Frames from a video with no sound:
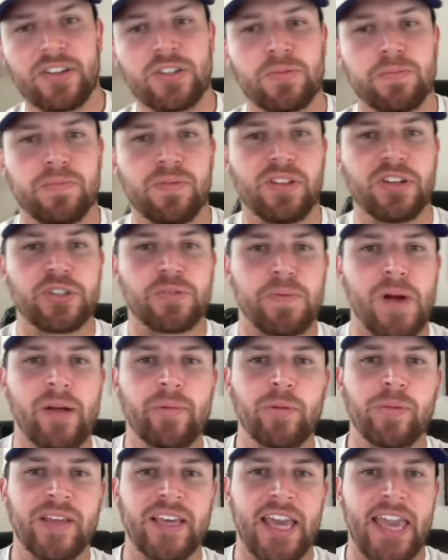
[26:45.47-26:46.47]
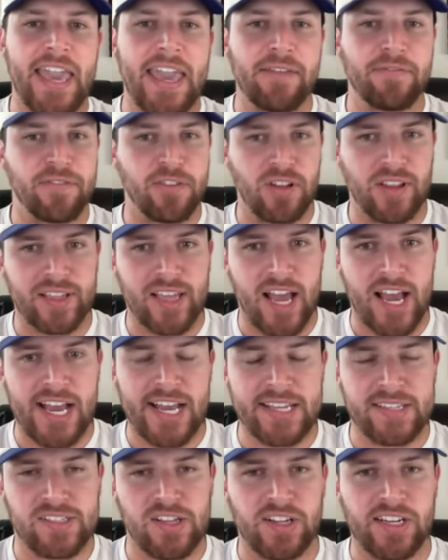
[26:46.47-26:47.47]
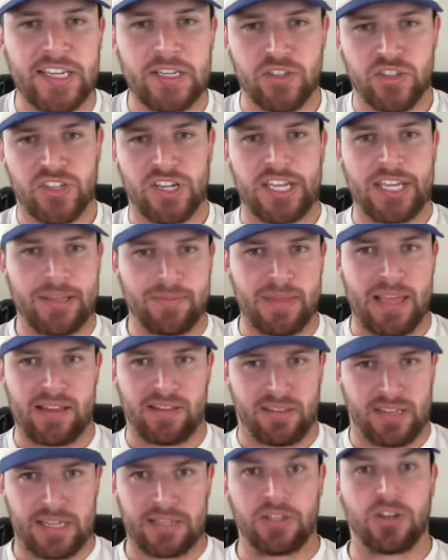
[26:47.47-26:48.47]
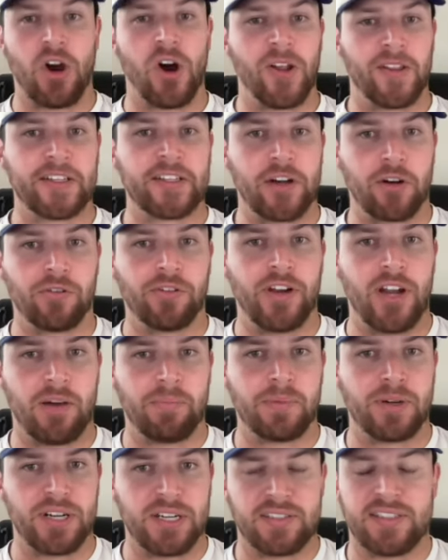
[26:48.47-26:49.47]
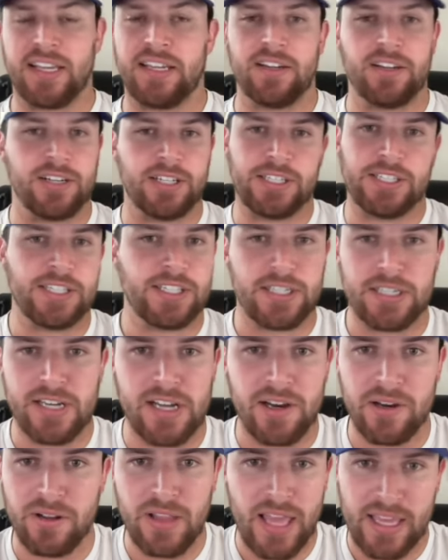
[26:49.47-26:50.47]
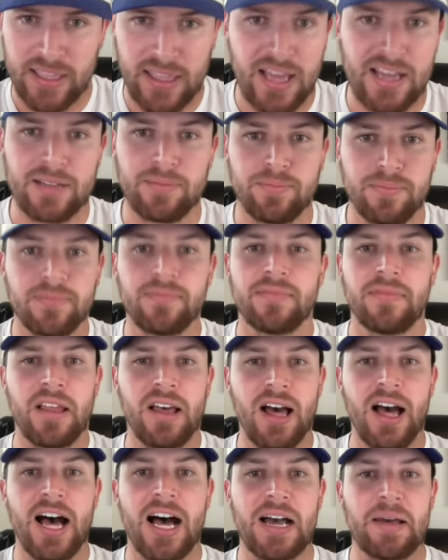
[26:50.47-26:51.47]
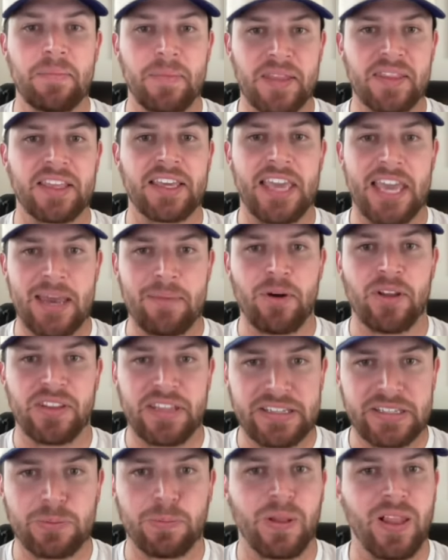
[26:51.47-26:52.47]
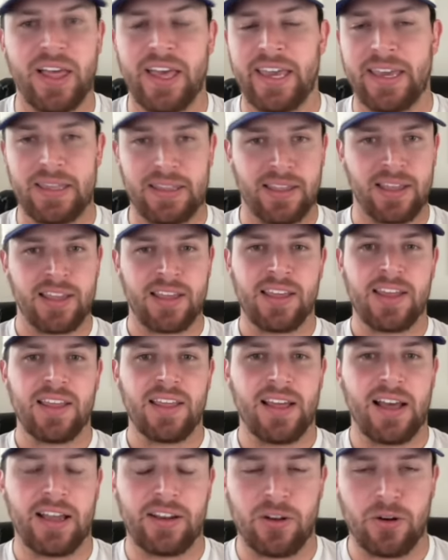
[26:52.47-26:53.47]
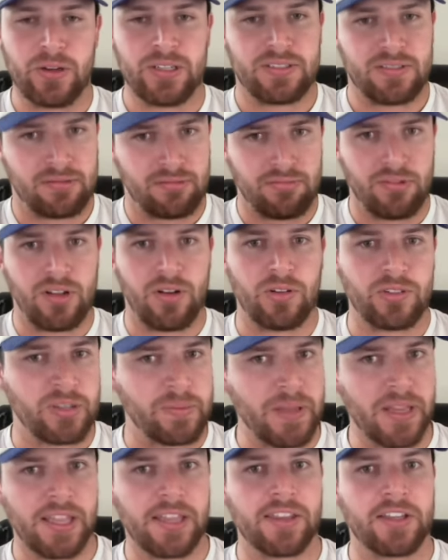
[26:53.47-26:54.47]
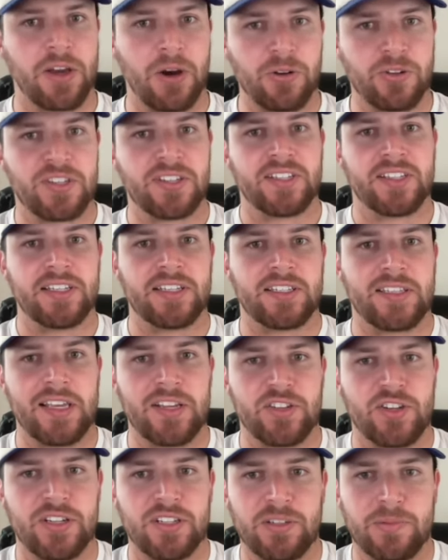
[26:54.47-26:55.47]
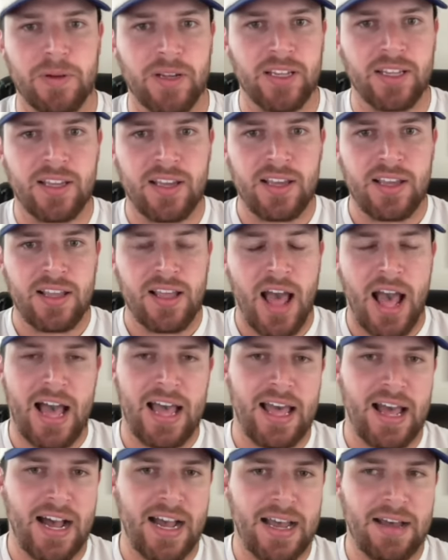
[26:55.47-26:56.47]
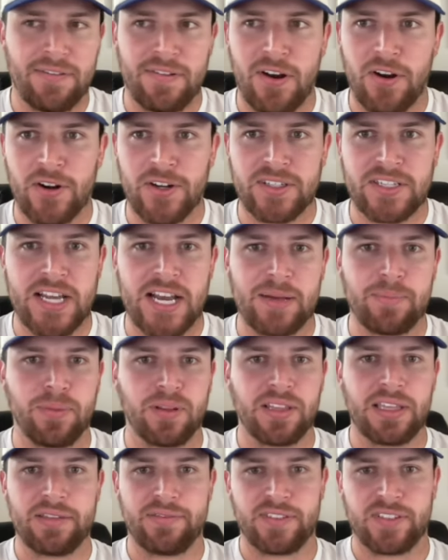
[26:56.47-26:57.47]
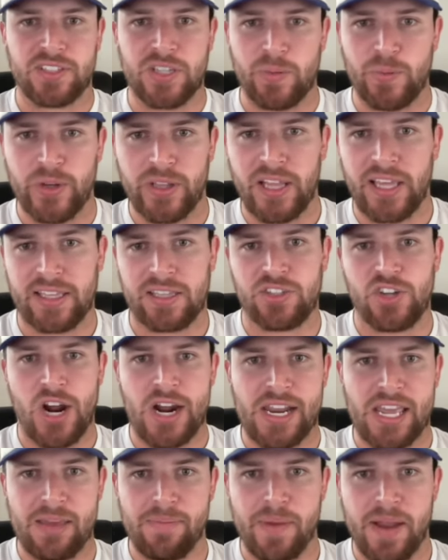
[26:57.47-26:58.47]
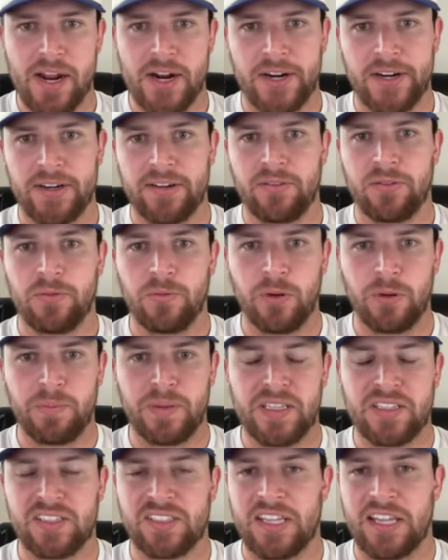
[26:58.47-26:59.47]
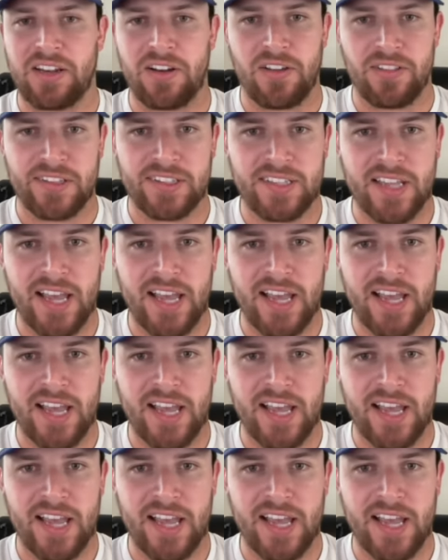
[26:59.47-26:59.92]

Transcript: there's there's probably a handful of guys on each team that can call their own number and say no no no no no. Like I'm I'm in the game on this play. I know it's ultimately the coach's decisions, but I, I have a hard time believing someone like Jahdae Barron would be sitting on the